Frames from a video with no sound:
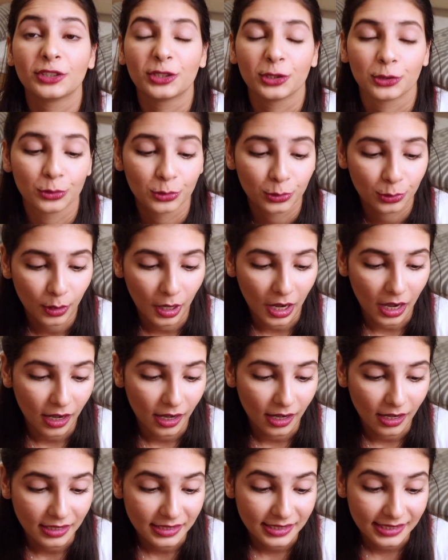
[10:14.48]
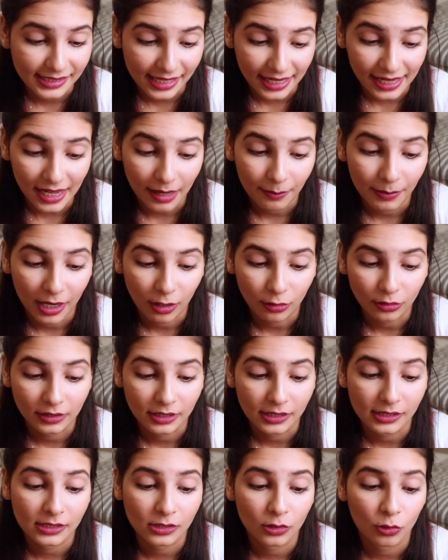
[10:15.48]
to say about
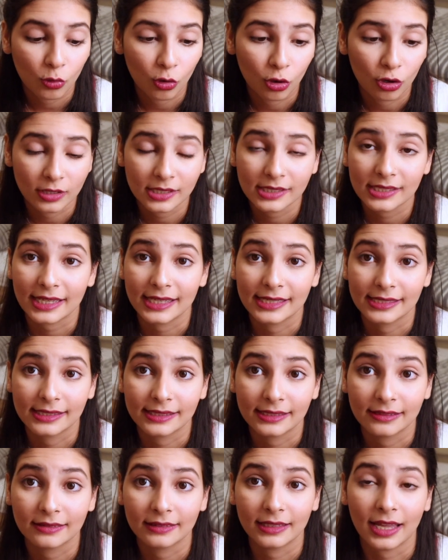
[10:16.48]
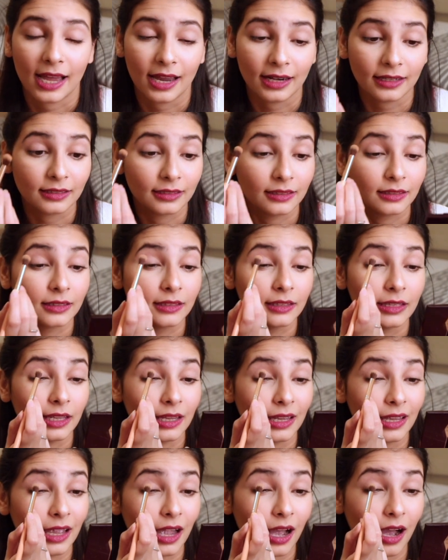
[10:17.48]
these quads is that
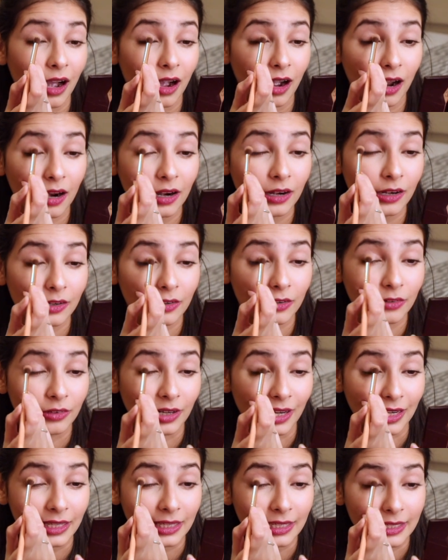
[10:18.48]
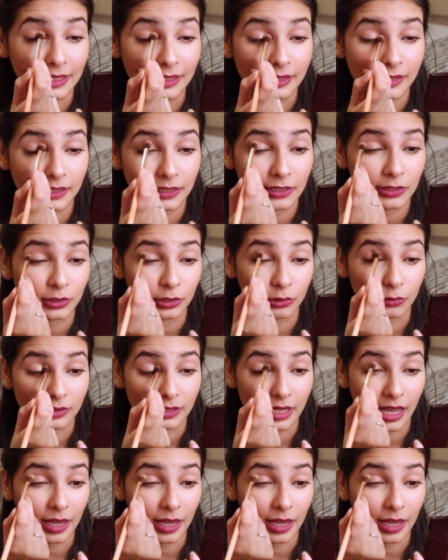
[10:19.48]
they are really easy to use.